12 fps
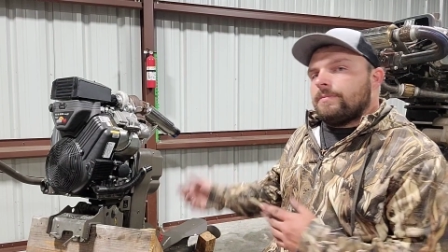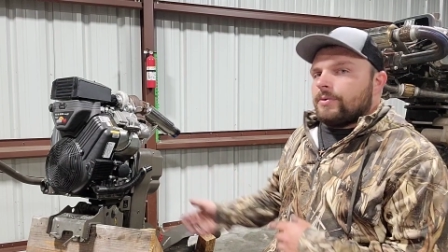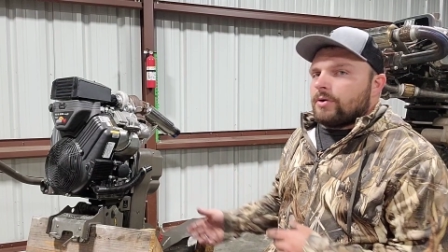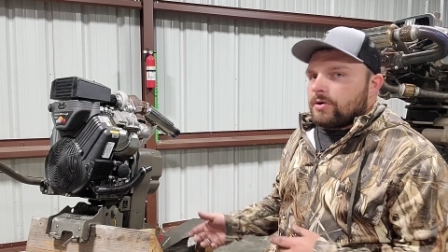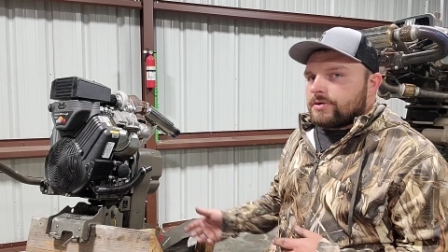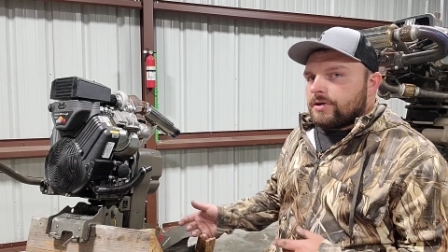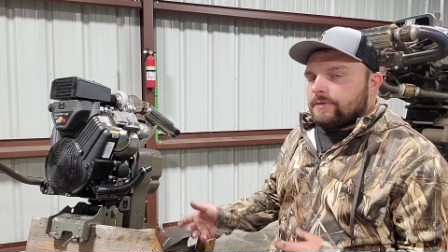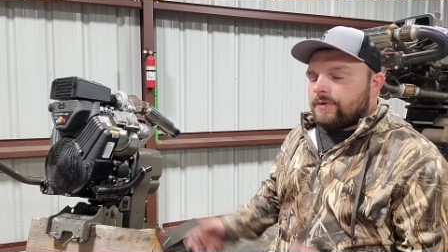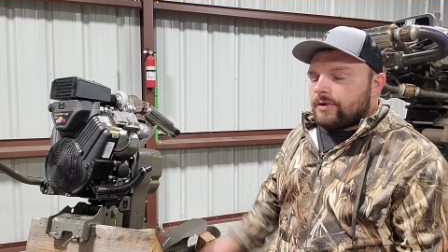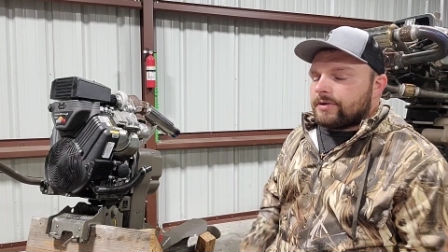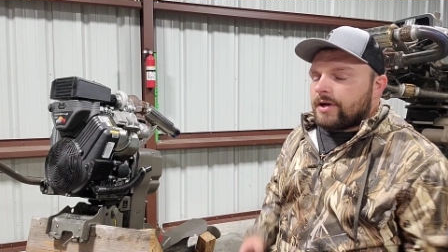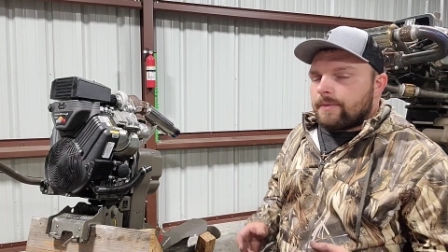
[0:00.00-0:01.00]
put our stuff
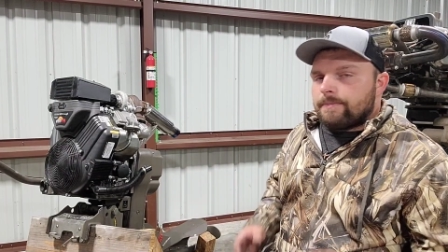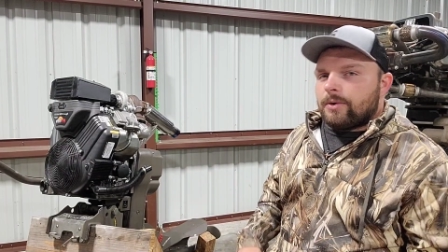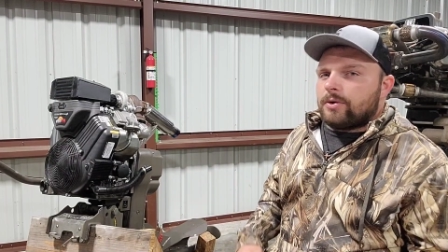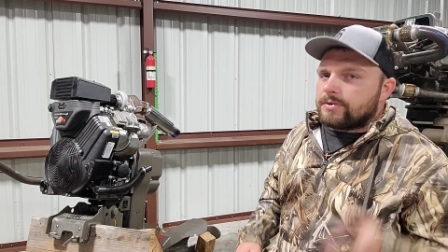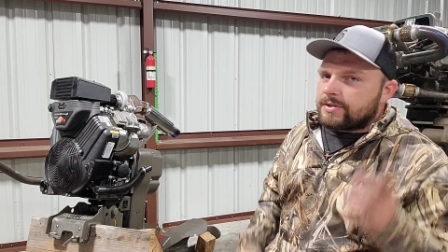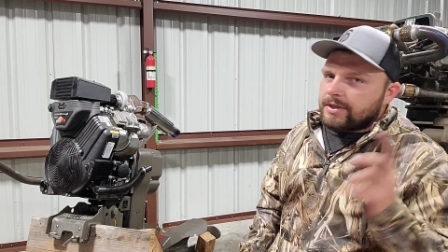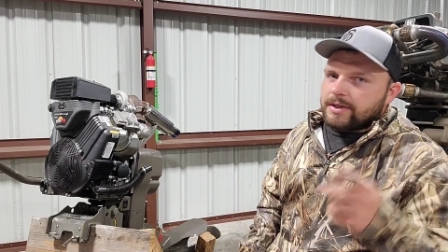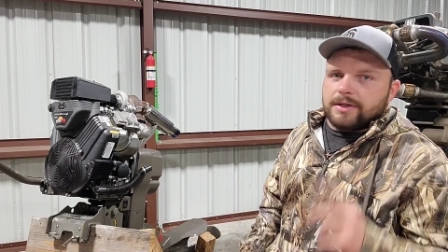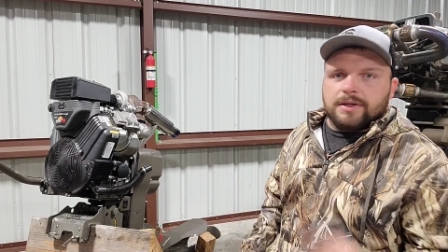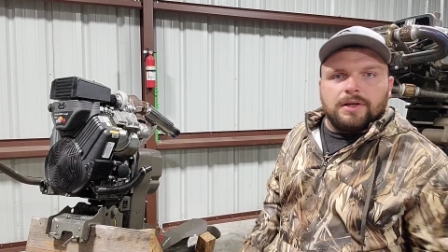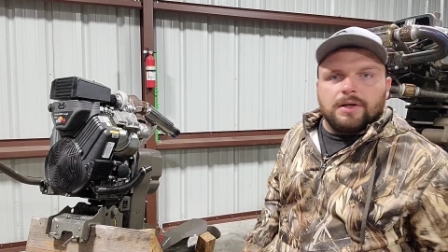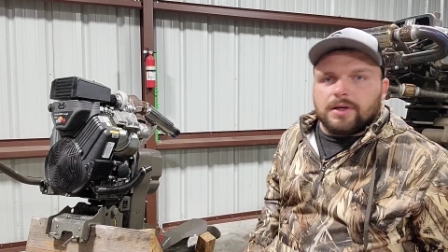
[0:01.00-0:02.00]
on there, bolt
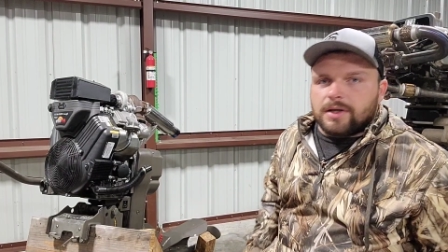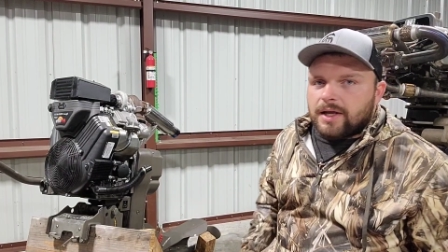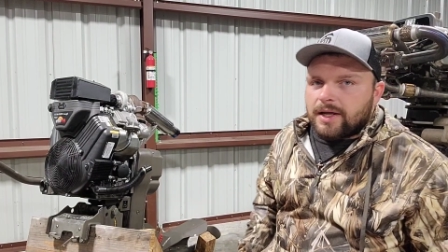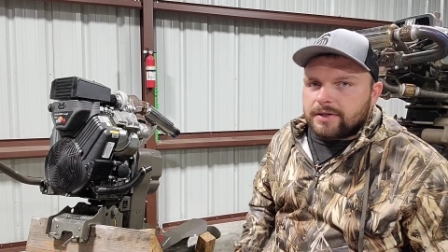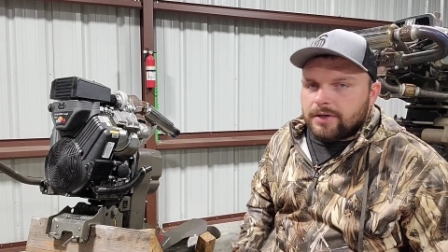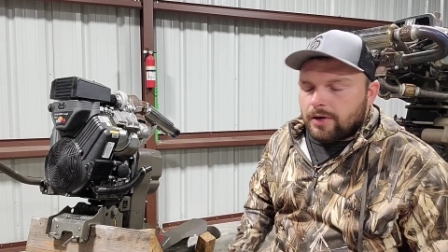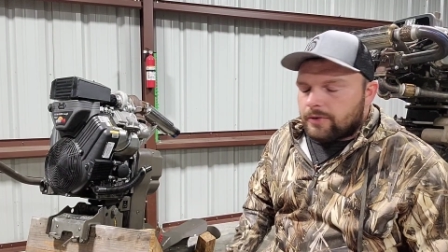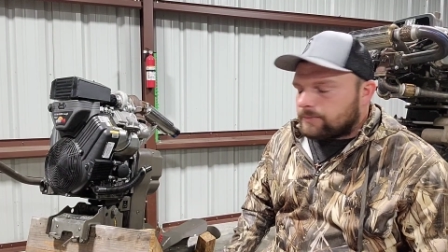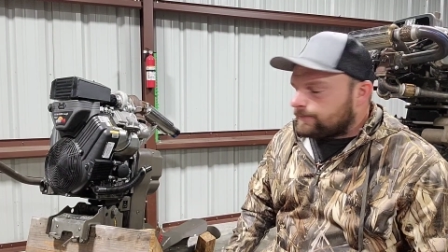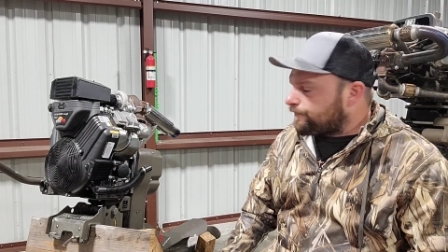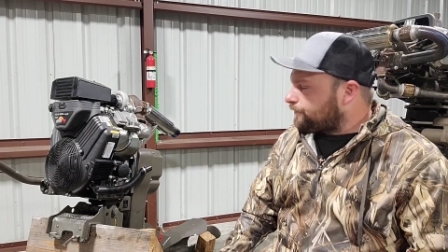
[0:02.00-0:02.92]
it, and go.